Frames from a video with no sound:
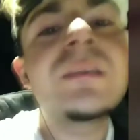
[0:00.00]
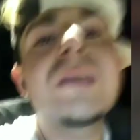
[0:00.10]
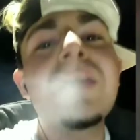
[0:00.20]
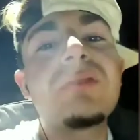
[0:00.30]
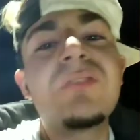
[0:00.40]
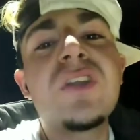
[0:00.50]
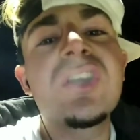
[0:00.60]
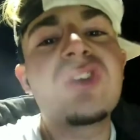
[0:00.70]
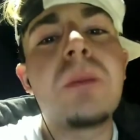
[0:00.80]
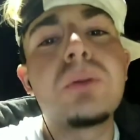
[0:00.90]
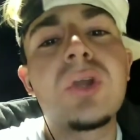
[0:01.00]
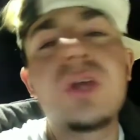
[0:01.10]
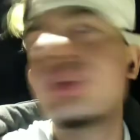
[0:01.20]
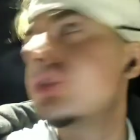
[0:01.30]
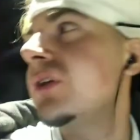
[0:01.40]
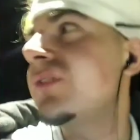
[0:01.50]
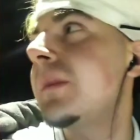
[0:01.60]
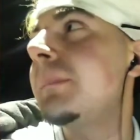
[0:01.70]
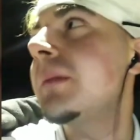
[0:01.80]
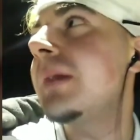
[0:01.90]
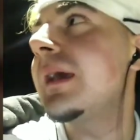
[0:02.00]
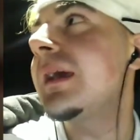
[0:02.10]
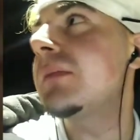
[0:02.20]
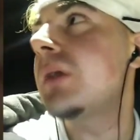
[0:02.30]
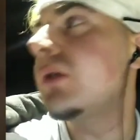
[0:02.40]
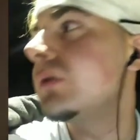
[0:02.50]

if the video gets uploaded on YouTube, he's going to beat my ass, bro.